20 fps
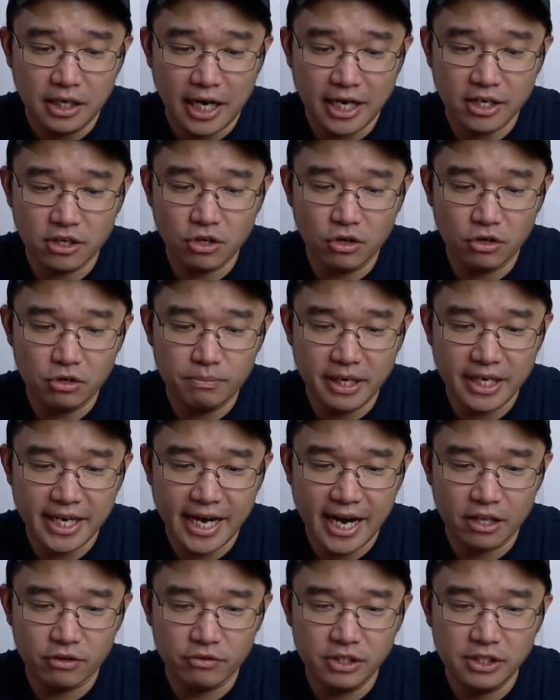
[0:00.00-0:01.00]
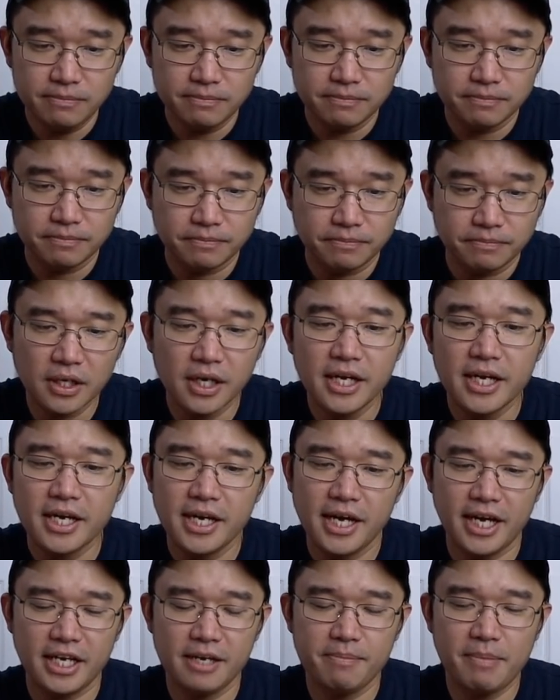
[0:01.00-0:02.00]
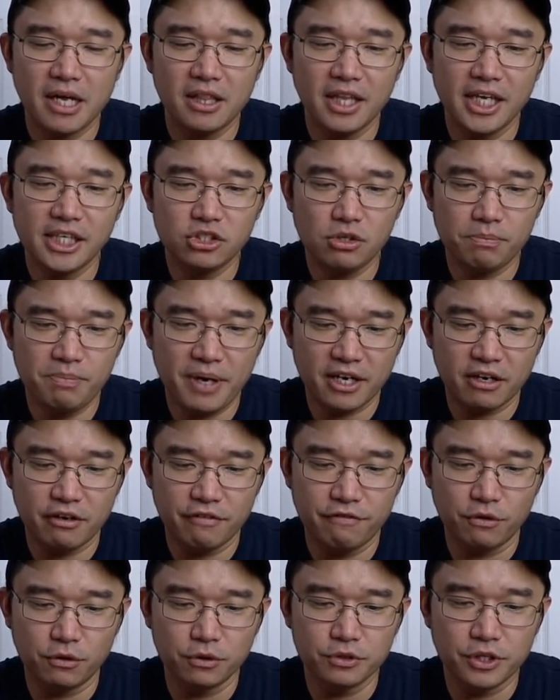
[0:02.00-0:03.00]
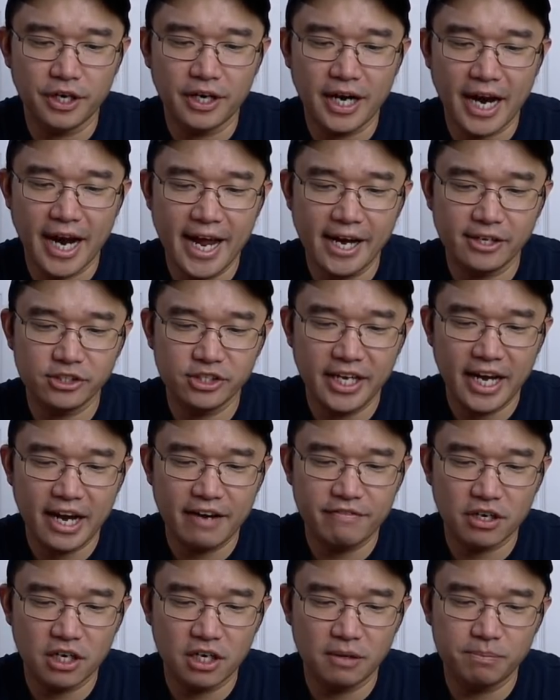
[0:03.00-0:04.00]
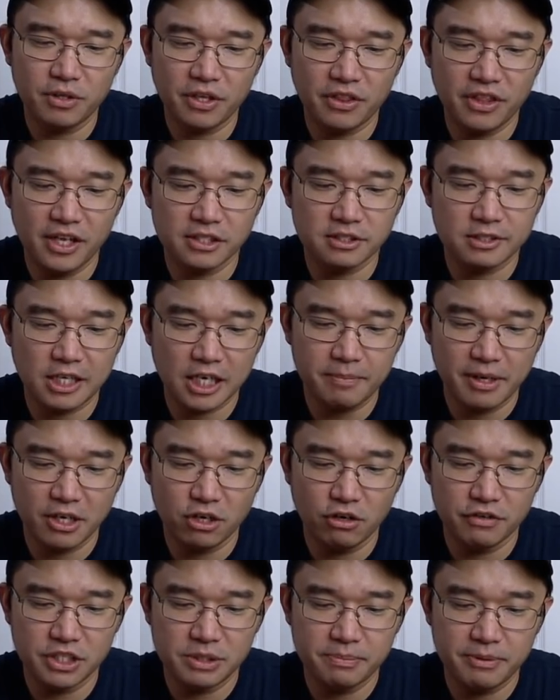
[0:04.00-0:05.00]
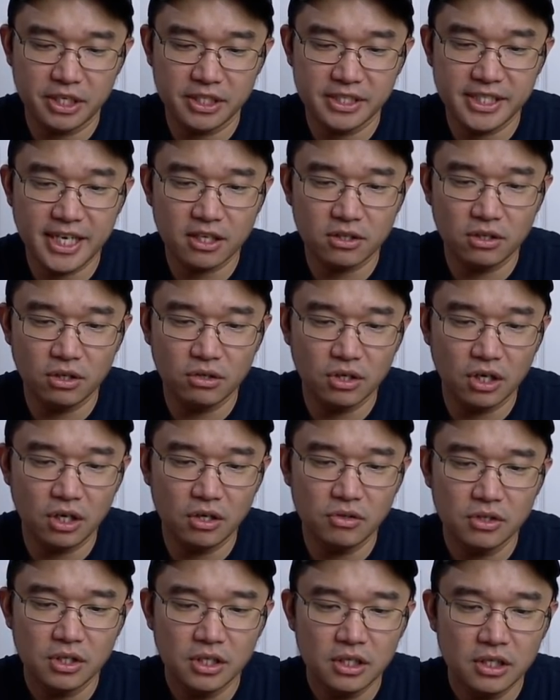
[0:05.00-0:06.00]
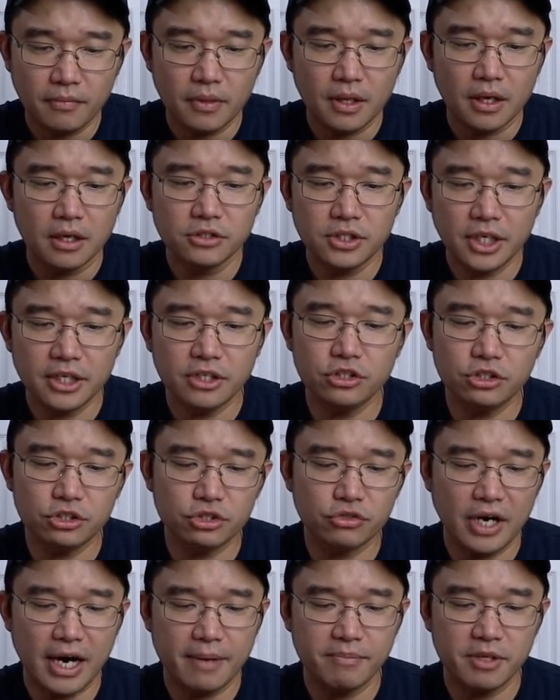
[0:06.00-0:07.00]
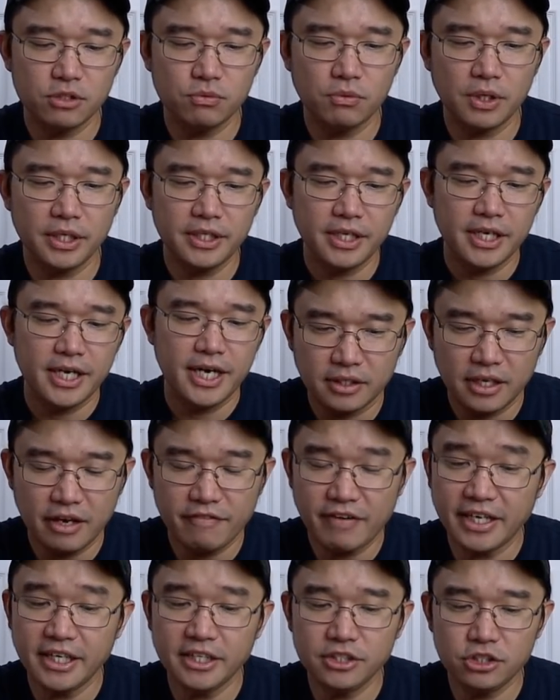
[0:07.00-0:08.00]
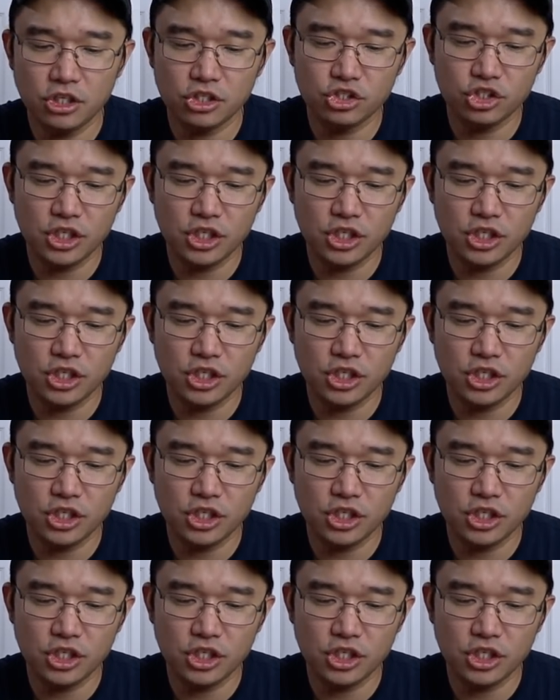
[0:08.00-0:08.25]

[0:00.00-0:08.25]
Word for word: I could go to my gallery, and in my laser pecker folder, I actually have a couple of things like my Novaspirit Tech logo. So I could just grab this one. If I need to